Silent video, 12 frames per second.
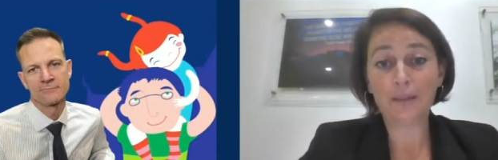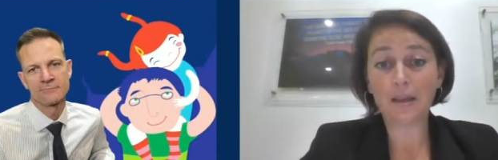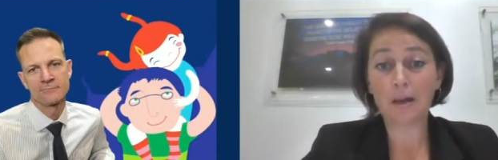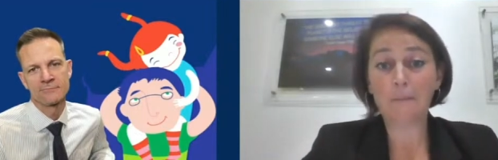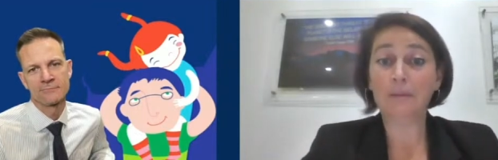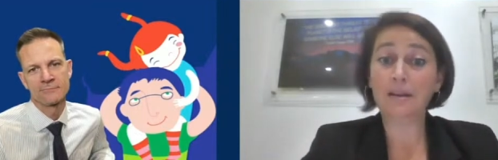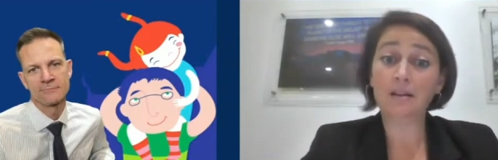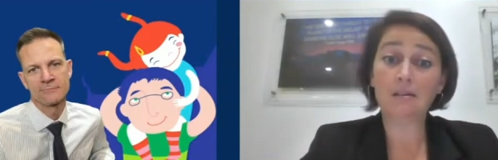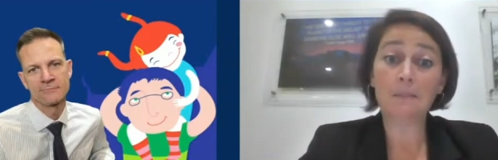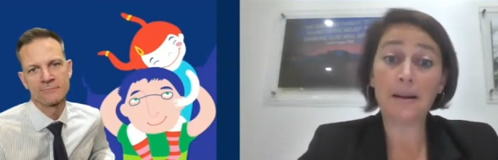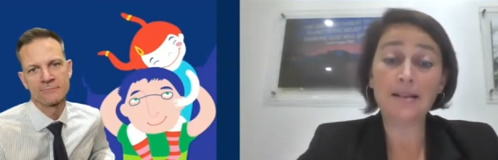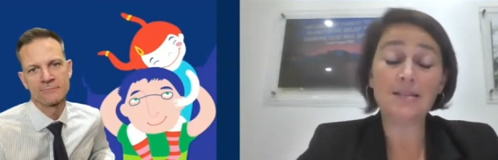Speaker 1: Um, but here
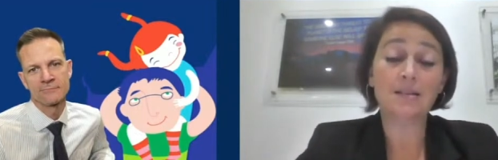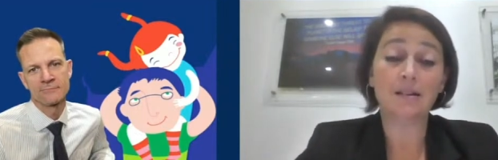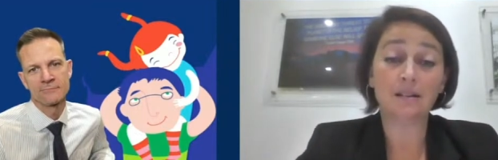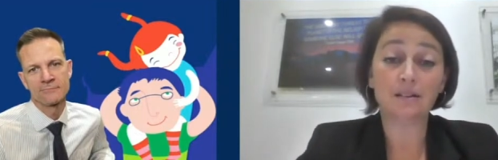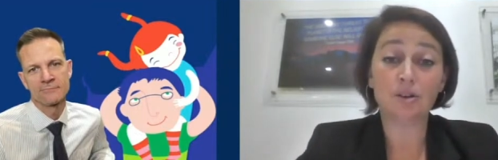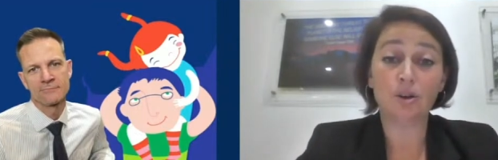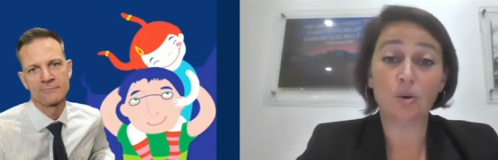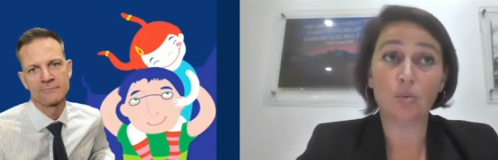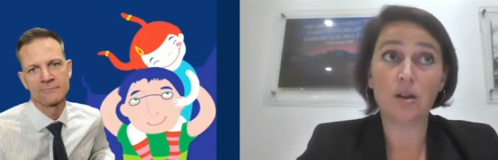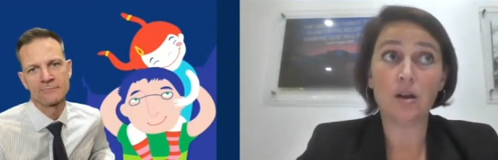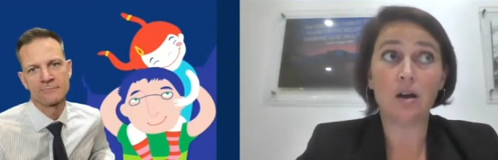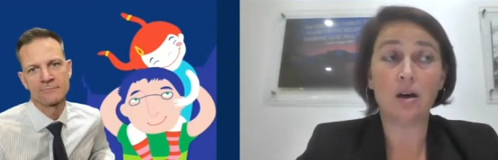at Patana, you know,
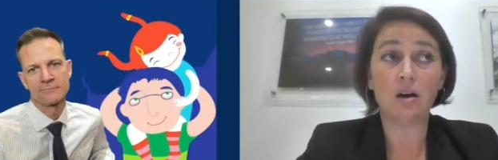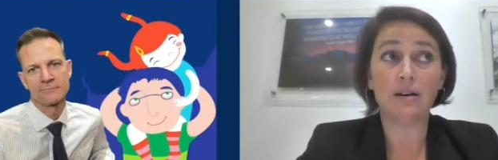we are